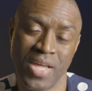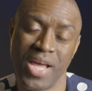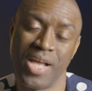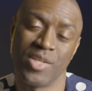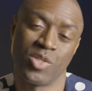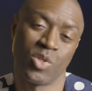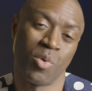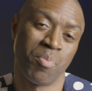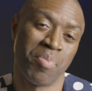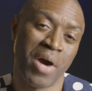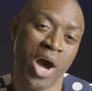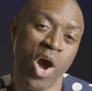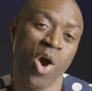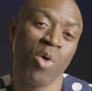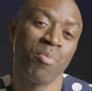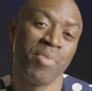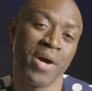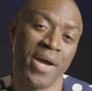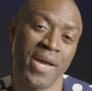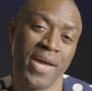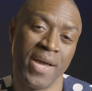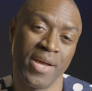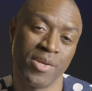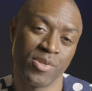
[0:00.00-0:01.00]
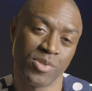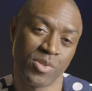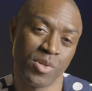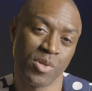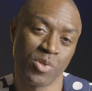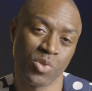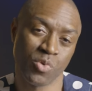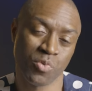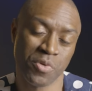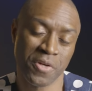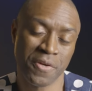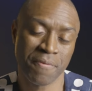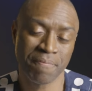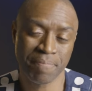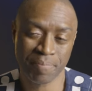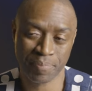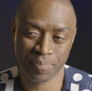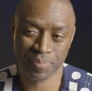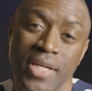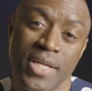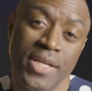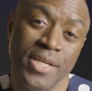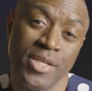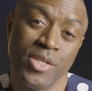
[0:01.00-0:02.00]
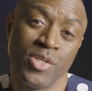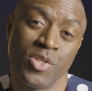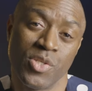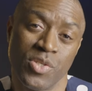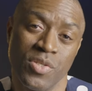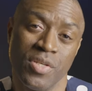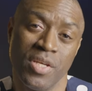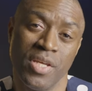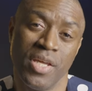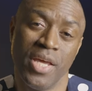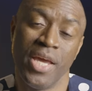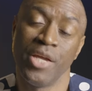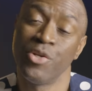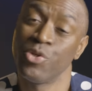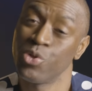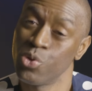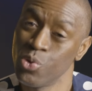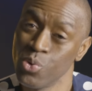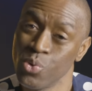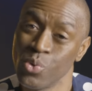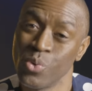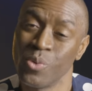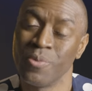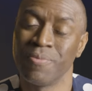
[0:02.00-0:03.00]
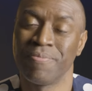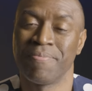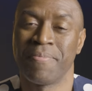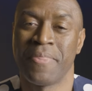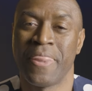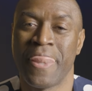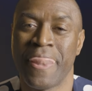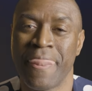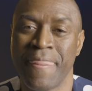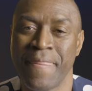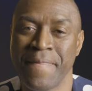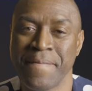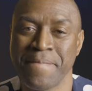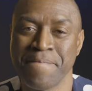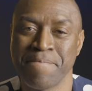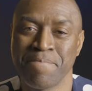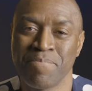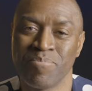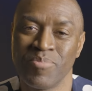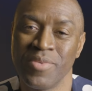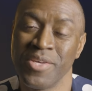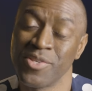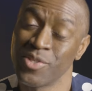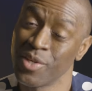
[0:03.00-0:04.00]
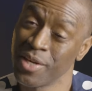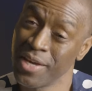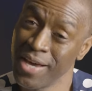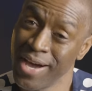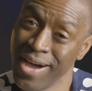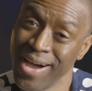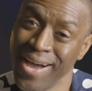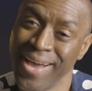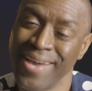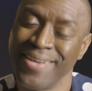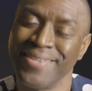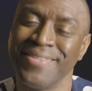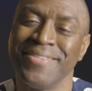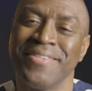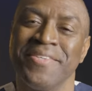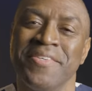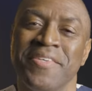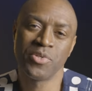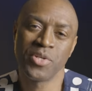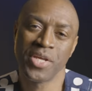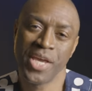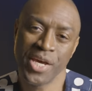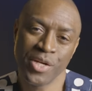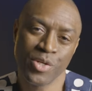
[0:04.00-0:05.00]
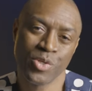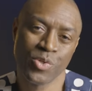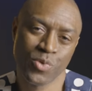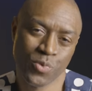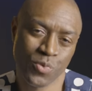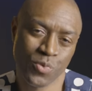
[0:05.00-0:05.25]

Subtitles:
And so Powered by Ancestry is a tool, is a guide to get us